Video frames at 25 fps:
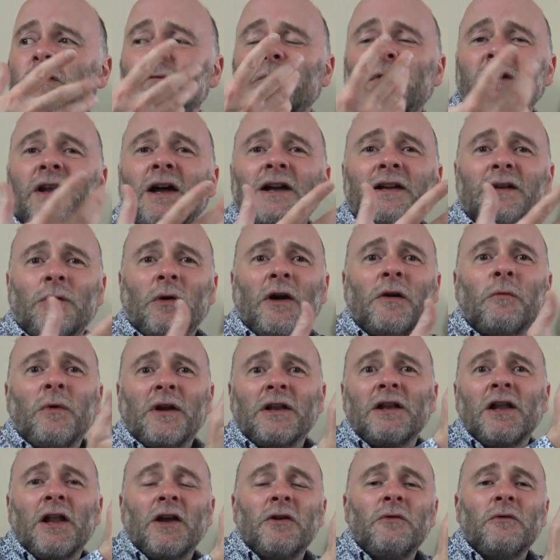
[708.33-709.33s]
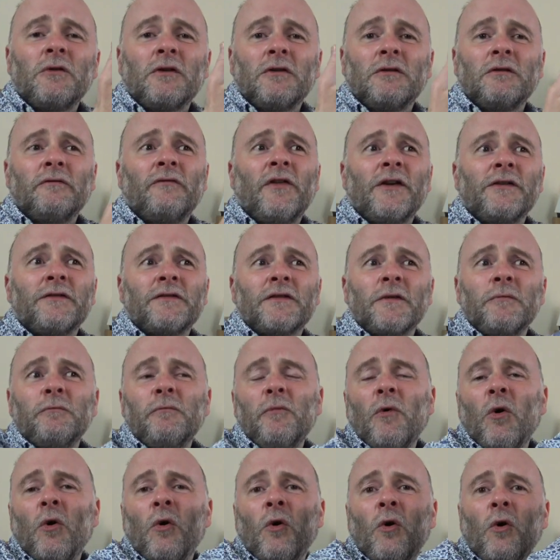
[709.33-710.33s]
But I went local. There's a
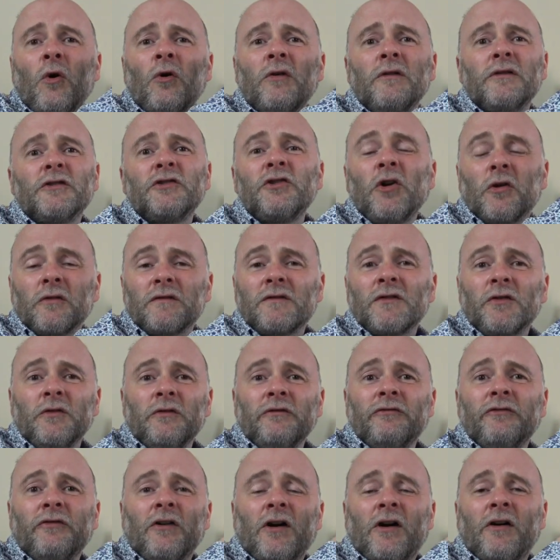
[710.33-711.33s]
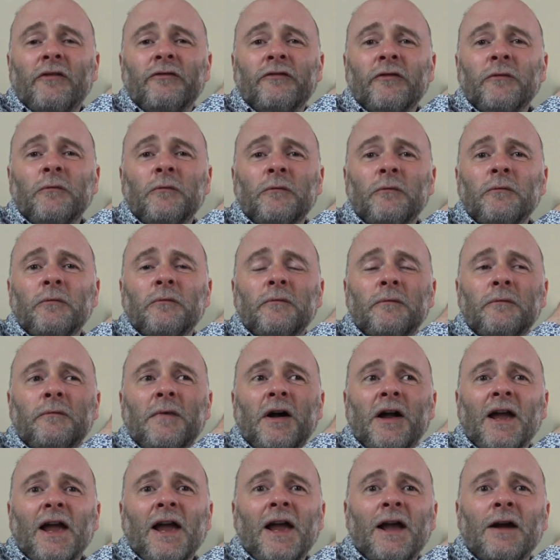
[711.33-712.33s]
moor not too far from
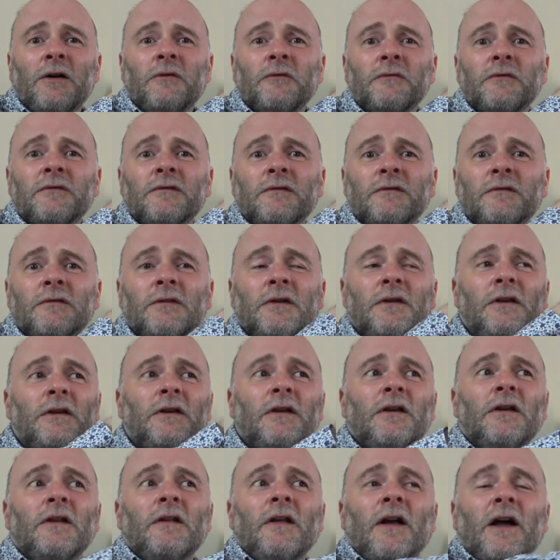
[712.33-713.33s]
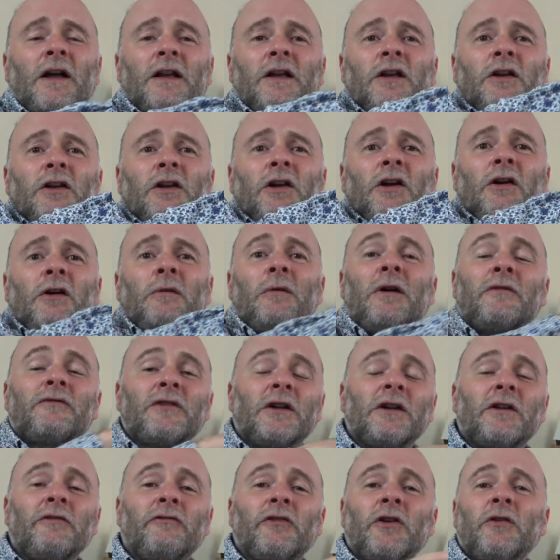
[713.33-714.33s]
my house. I can go. I've
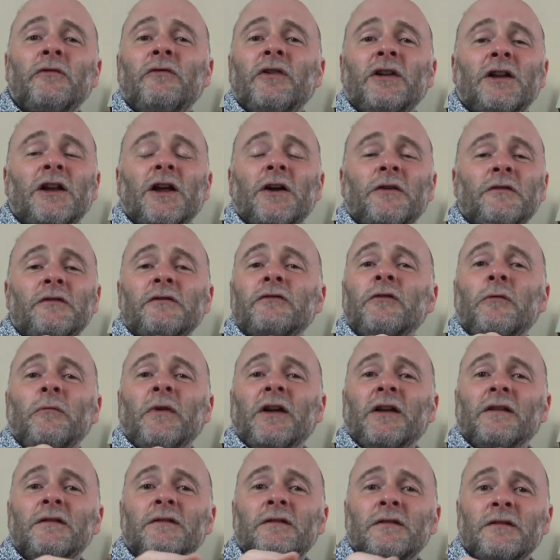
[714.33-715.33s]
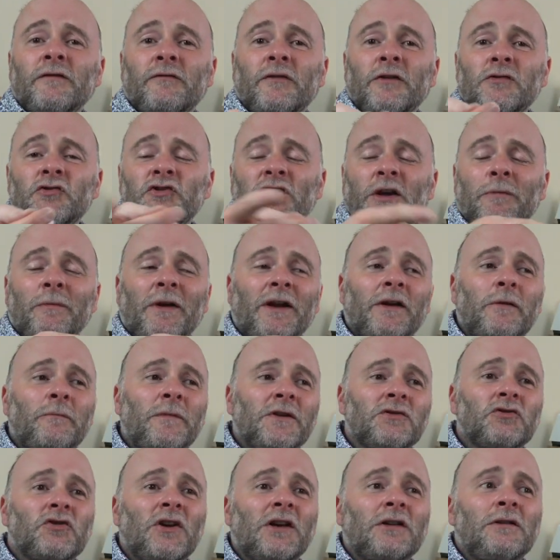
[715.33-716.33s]
done a few videos from it, if you check back on my
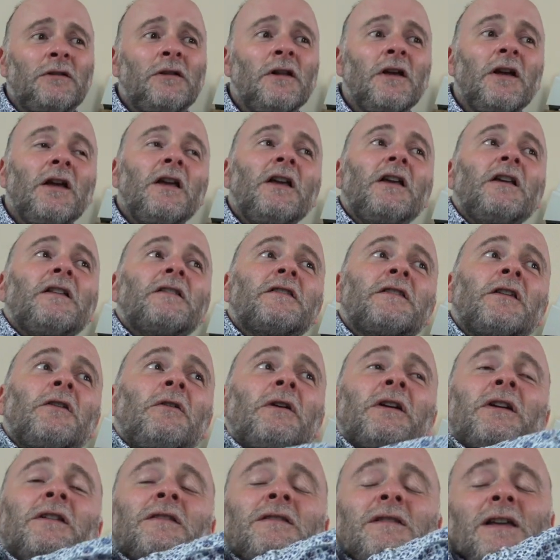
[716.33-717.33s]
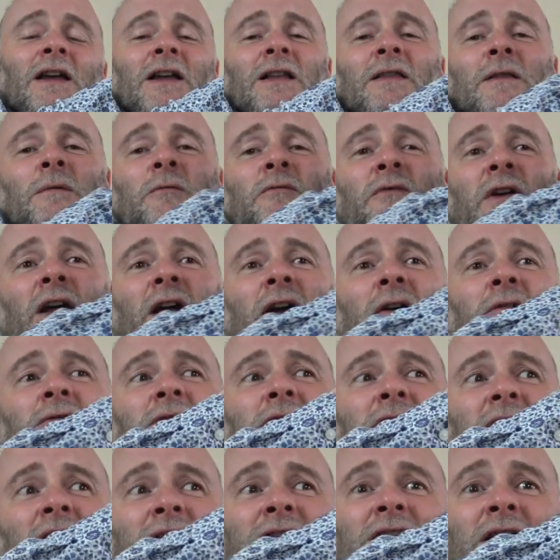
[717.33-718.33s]
channel. So I can take them round.
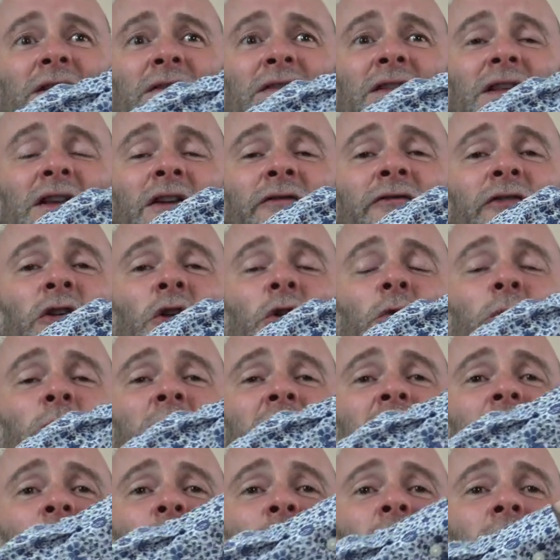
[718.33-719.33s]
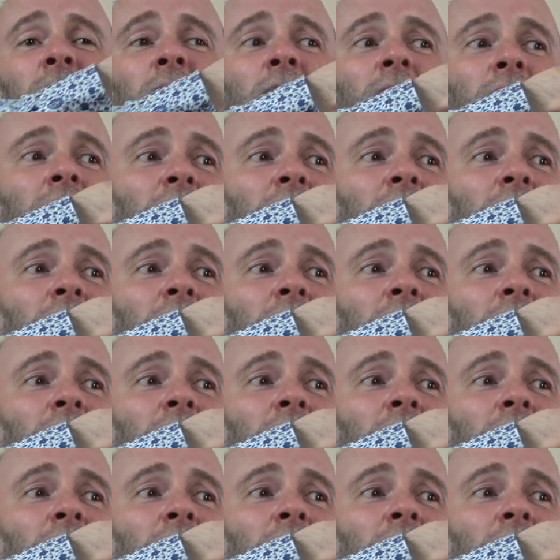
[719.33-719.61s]
And I did see a few people.